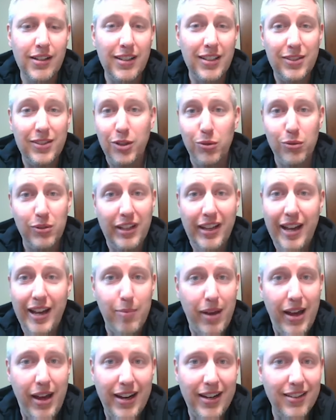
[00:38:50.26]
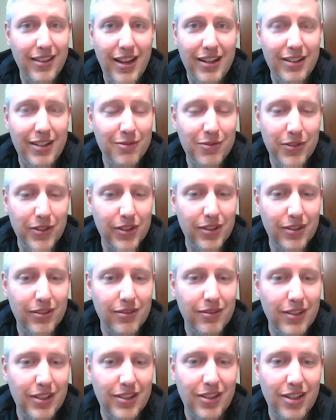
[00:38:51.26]
He's the only guy back in that
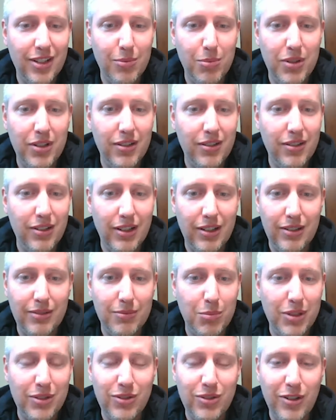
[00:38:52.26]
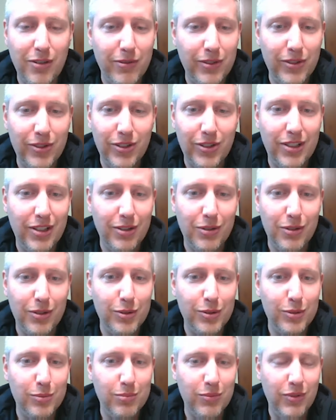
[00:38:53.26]
infield. It's going to be a much different looking
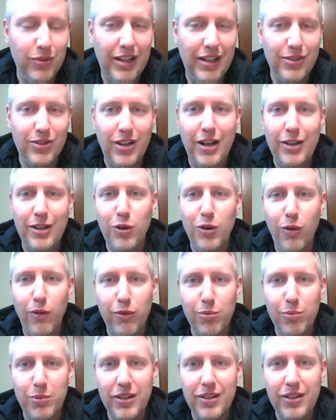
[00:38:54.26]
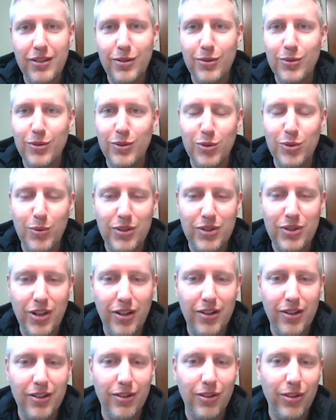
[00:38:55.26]
group. You got Josh Overbeek, who's a switch
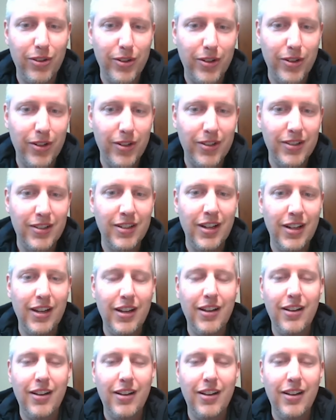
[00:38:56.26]
hitter at third.